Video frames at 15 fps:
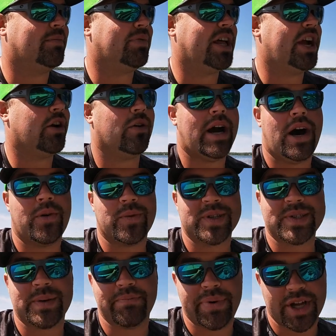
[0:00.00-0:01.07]
play around with
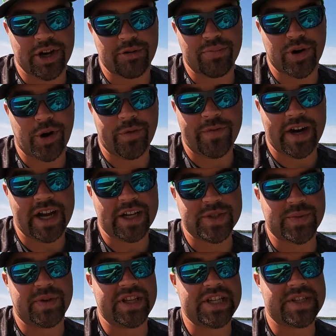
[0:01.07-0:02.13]
some bigger
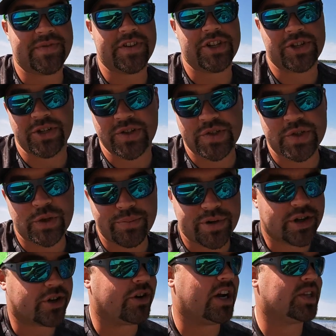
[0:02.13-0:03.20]
profiles when these fish are super
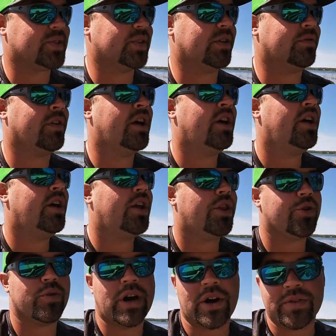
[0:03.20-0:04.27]
aggressive
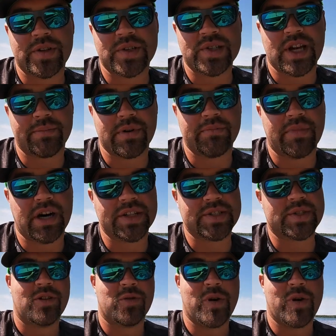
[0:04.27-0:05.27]
throughout the summer months.